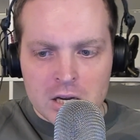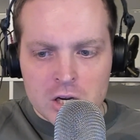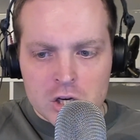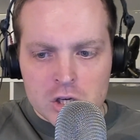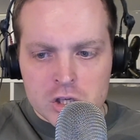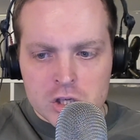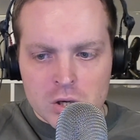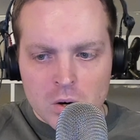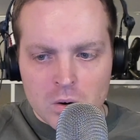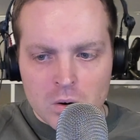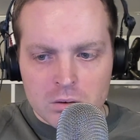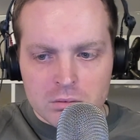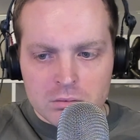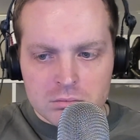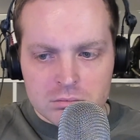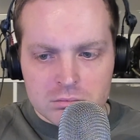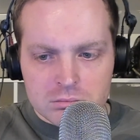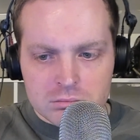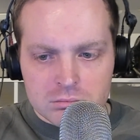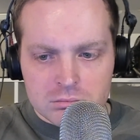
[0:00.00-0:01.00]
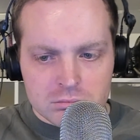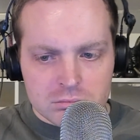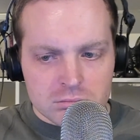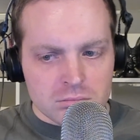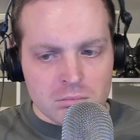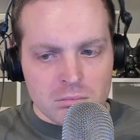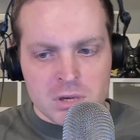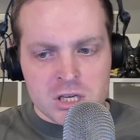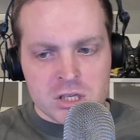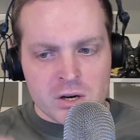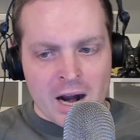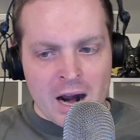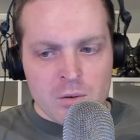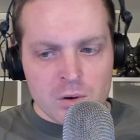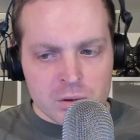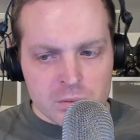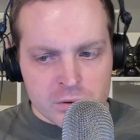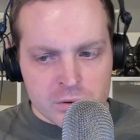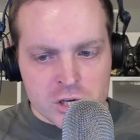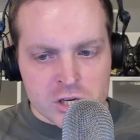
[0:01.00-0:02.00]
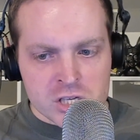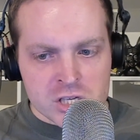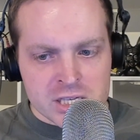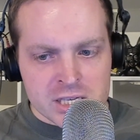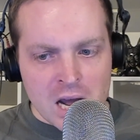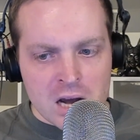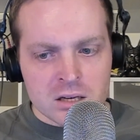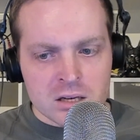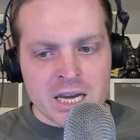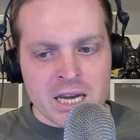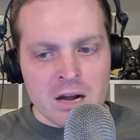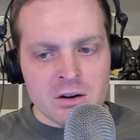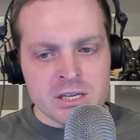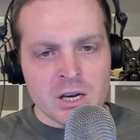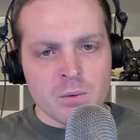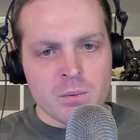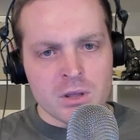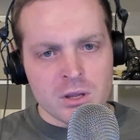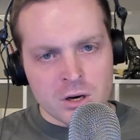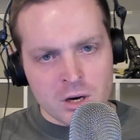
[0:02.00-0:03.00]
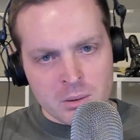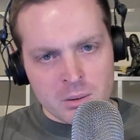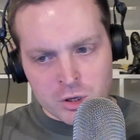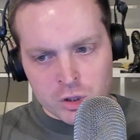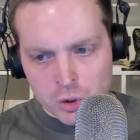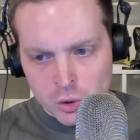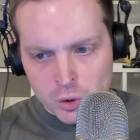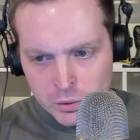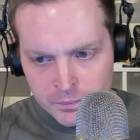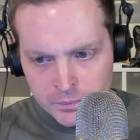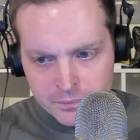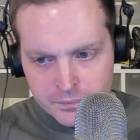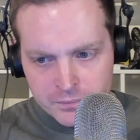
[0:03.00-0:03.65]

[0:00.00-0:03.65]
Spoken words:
So Mr. Howard would just start counting with the number 2,